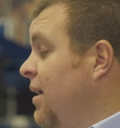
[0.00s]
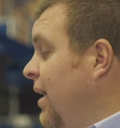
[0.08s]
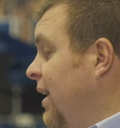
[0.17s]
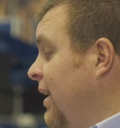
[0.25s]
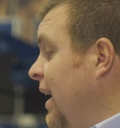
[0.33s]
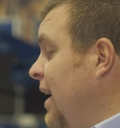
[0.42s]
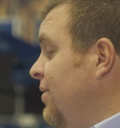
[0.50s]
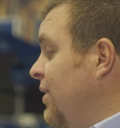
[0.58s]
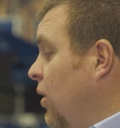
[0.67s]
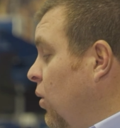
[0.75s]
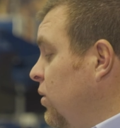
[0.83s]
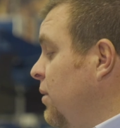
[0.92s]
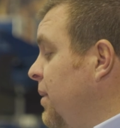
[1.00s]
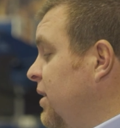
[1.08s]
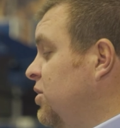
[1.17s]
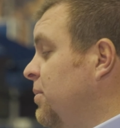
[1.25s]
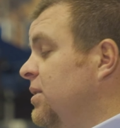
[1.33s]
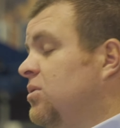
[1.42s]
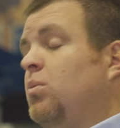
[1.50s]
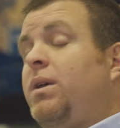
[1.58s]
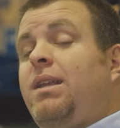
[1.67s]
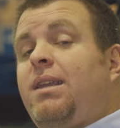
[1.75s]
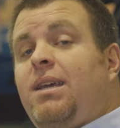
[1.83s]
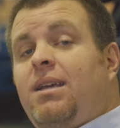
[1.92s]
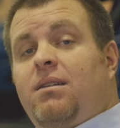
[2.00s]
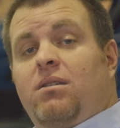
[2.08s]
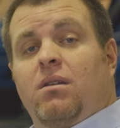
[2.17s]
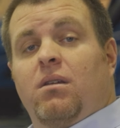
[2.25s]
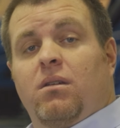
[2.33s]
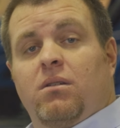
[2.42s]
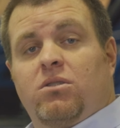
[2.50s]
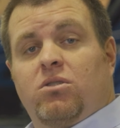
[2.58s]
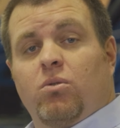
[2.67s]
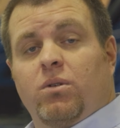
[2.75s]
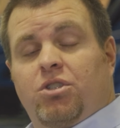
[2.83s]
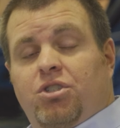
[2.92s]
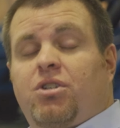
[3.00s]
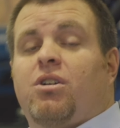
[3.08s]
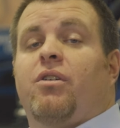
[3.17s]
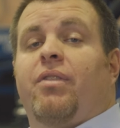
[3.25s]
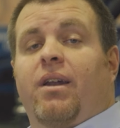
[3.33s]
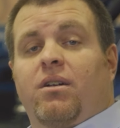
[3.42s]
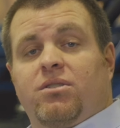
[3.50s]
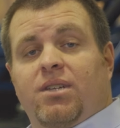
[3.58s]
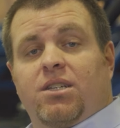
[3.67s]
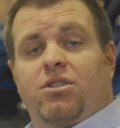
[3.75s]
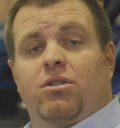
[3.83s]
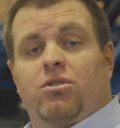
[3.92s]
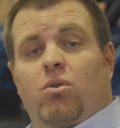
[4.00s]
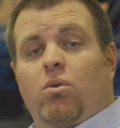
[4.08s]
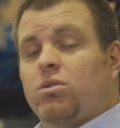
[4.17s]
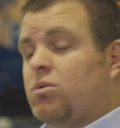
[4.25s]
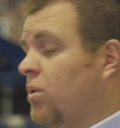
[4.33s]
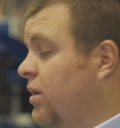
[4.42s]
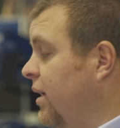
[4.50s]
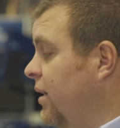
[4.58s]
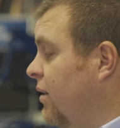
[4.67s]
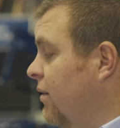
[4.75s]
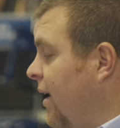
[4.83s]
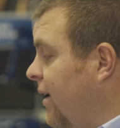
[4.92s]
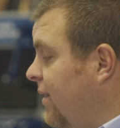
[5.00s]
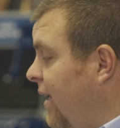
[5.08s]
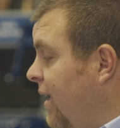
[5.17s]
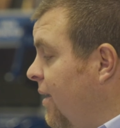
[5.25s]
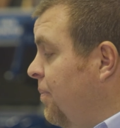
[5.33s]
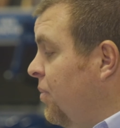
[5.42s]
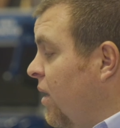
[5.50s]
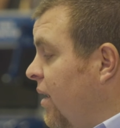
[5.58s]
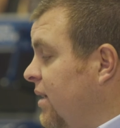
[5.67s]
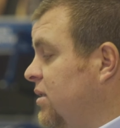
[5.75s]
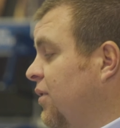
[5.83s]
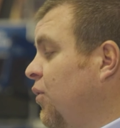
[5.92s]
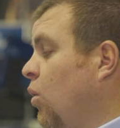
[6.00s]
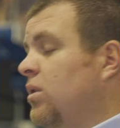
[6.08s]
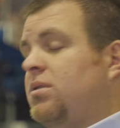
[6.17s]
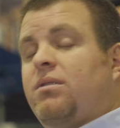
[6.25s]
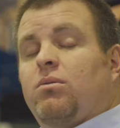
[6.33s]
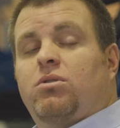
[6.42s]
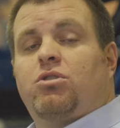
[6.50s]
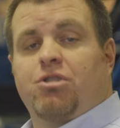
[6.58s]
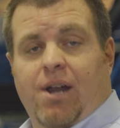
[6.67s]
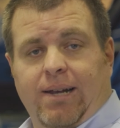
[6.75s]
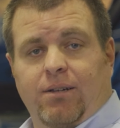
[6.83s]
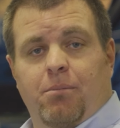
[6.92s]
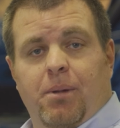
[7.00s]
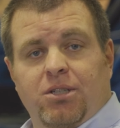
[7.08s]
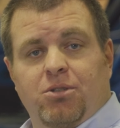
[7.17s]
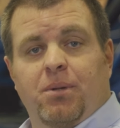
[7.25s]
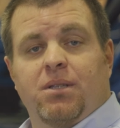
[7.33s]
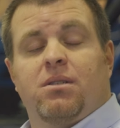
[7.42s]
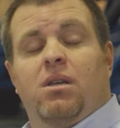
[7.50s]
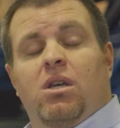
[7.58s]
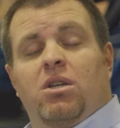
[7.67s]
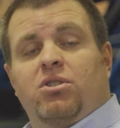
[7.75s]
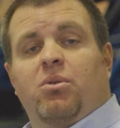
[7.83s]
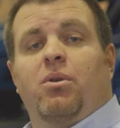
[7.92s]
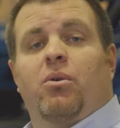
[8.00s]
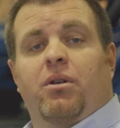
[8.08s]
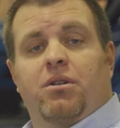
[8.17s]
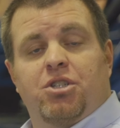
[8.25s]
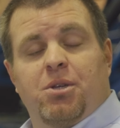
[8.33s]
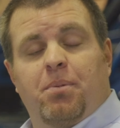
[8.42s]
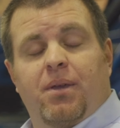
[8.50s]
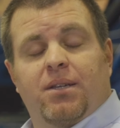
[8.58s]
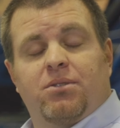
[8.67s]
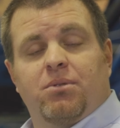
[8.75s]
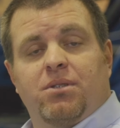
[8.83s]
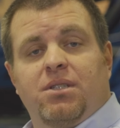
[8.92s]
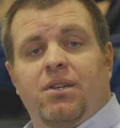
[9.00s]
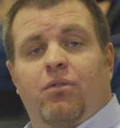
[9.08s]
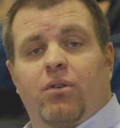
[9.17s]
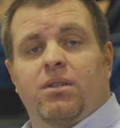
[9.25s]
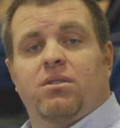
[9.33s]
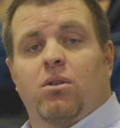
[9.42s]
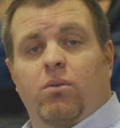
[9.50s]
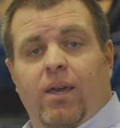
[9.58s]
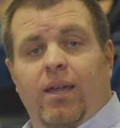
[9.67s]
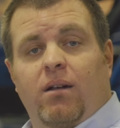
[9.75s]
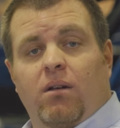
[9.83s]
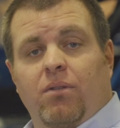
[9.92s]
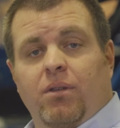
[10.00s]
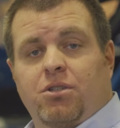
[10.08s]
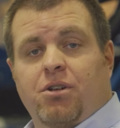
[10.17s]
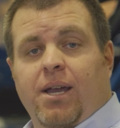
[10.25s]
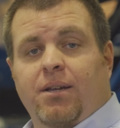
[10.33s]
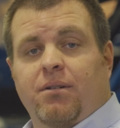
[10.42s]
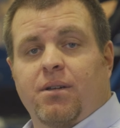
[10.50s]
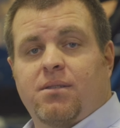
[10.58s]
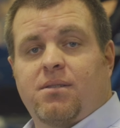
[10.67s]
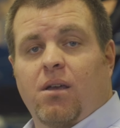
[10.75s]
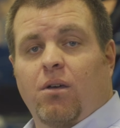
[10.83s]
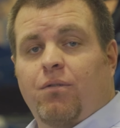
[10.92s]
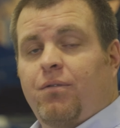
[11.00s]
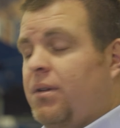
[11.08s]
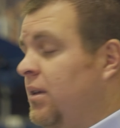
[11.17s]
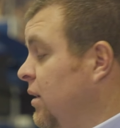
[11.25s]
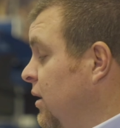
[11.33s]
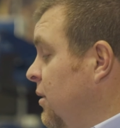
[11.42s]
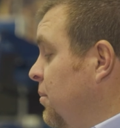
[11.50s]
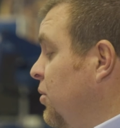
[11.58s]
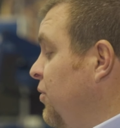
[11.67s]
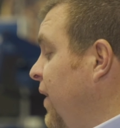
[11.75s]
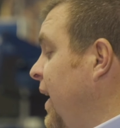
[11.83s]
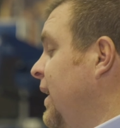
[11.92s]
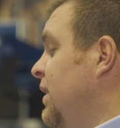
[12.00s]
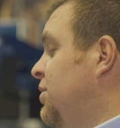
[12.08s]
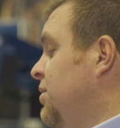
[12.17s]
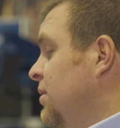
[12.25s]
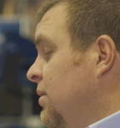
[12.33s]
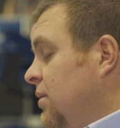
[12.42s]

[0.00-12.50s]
And again, the only measurements we need to ensure that our section control is working correctly is, of course, those tractor measurements, so we know your GPS receiver is located on the tractor itself. Blue Vantage,